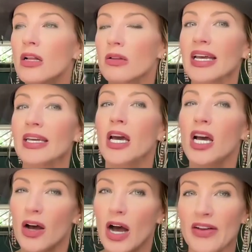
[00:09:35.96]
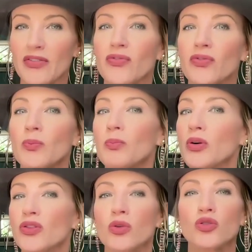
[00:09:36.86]
like I'd
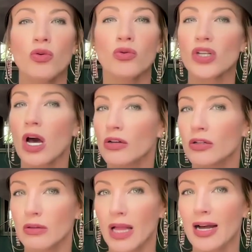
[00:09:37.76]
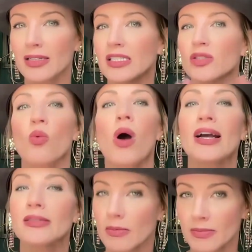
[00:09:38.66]
put those rose-colored glasses
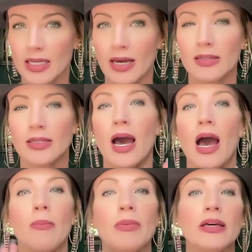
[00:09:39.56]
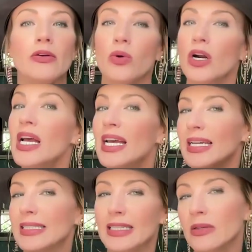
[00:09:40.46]
why something had to happen, or
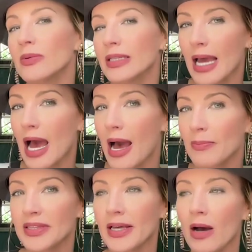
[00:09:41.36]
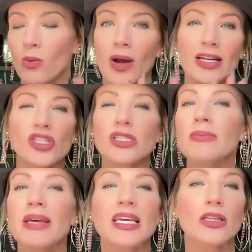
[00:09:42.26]
it didn't really happen that way, just to
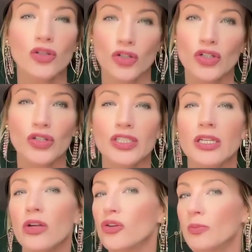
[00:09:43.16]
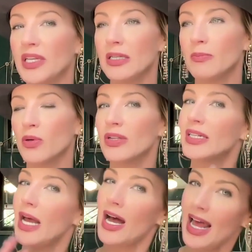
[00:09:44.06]
make it look good to other people
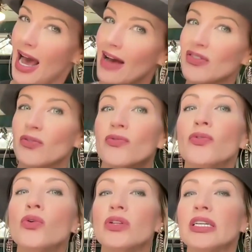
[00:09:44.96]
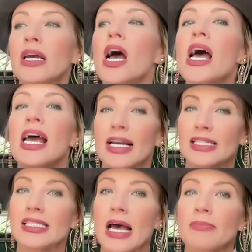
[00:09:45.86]
and not have to fully
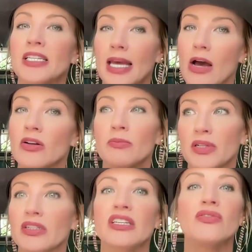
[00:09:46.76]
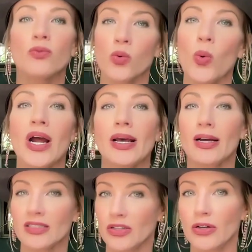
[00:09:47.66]
accept accountability for what
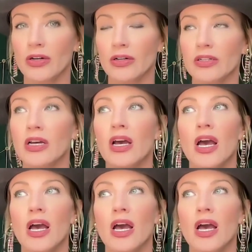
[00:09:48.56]
has occurred.